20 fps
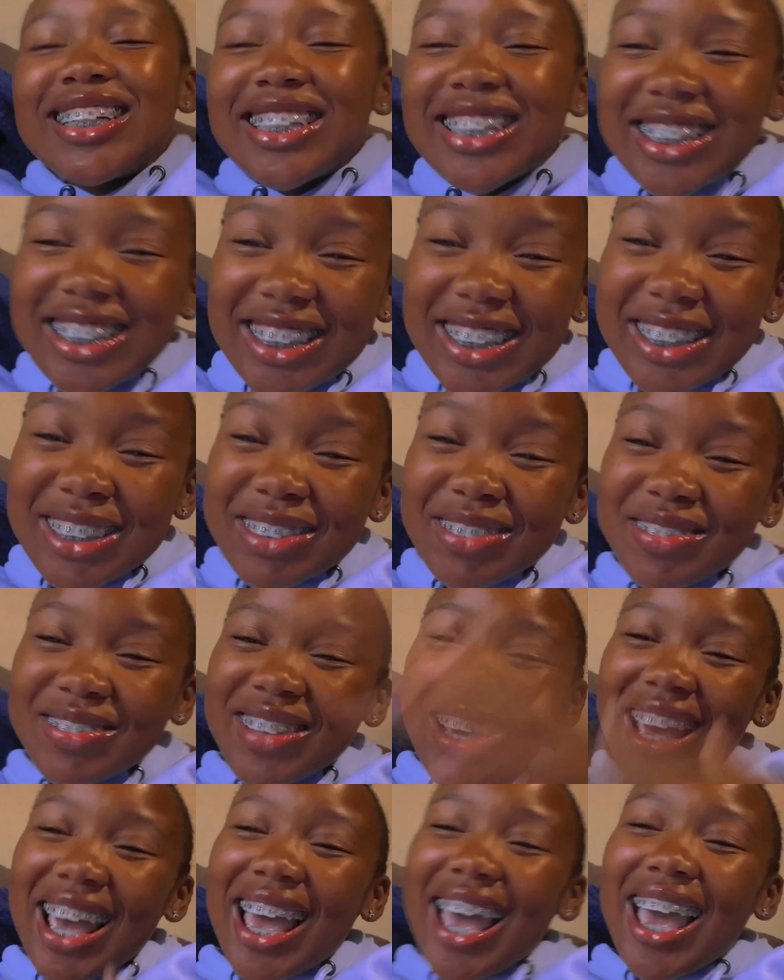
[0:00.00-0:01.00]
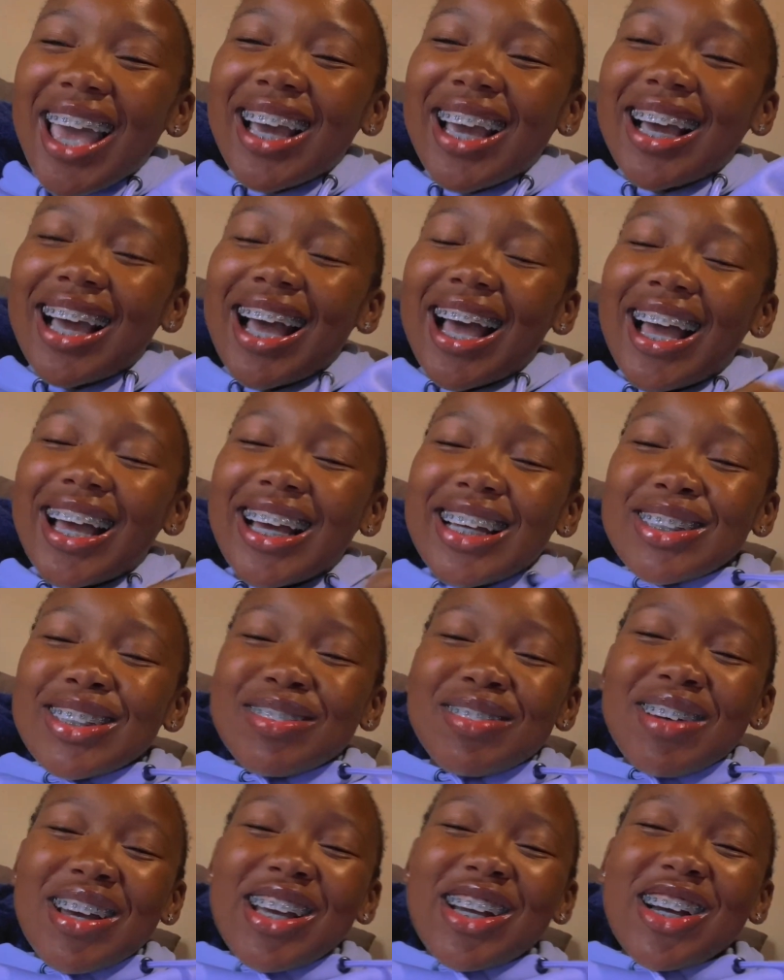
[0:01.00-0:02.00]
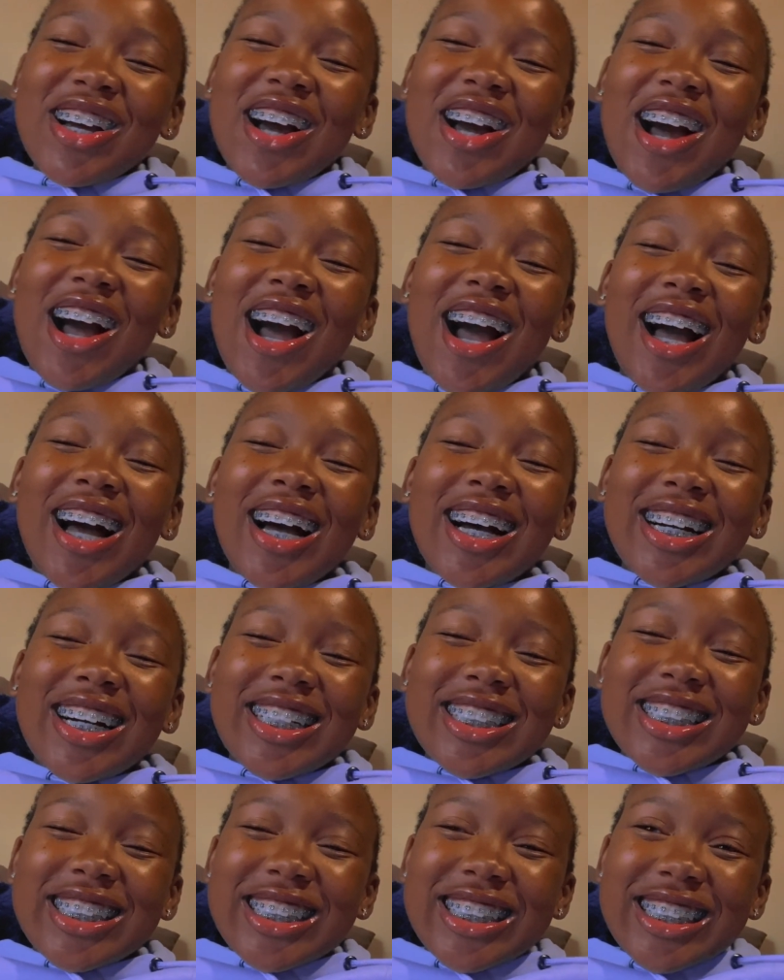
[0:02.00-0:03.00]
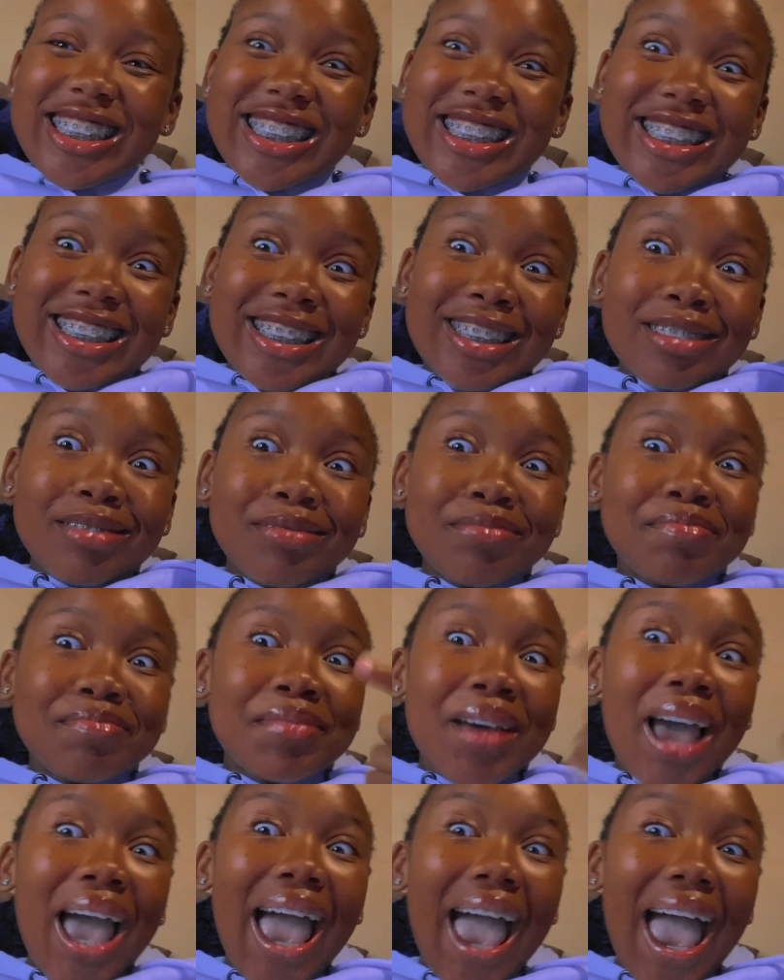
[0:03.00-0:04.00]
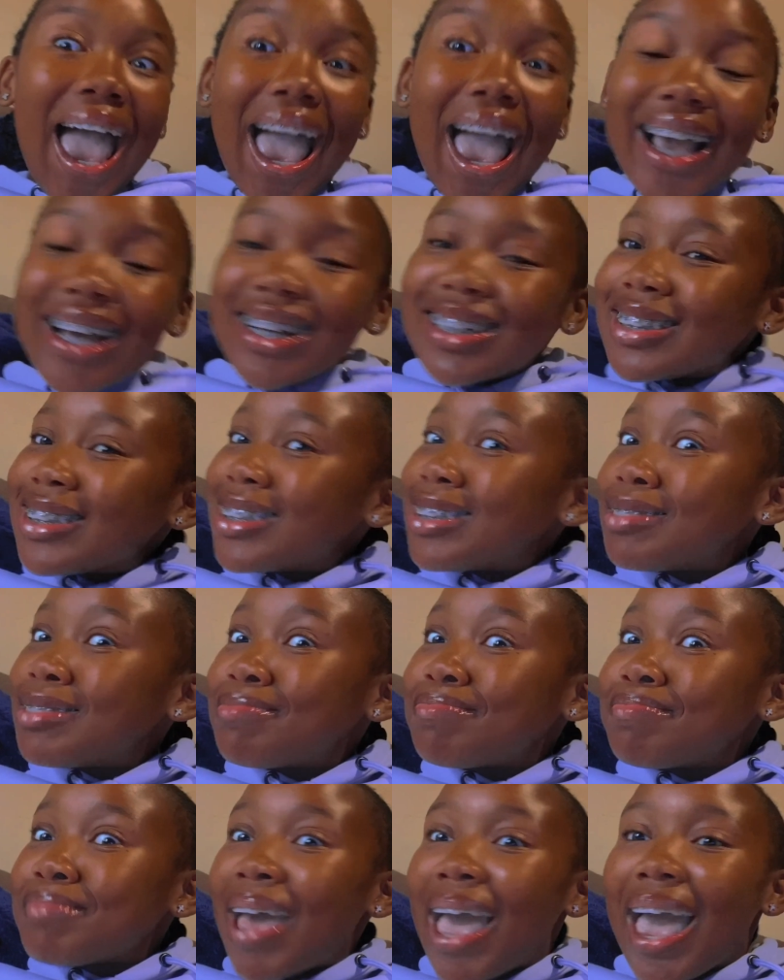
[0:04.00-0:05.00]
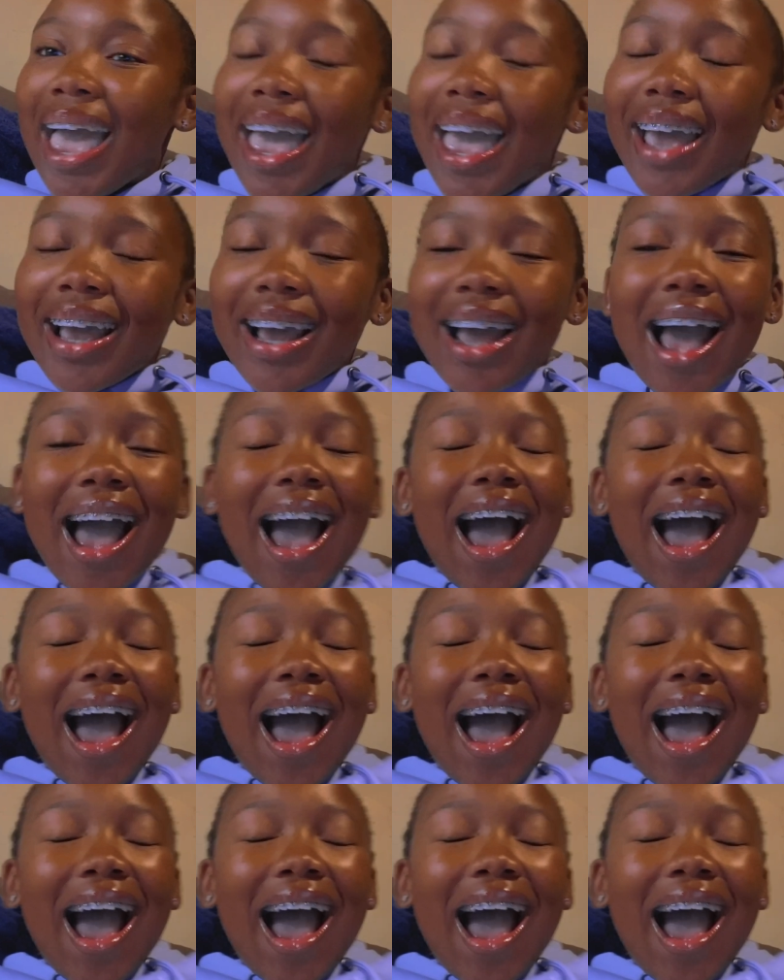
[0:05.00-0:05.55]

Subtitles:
She's back, guys. Oh my gosh. She's back. She's back.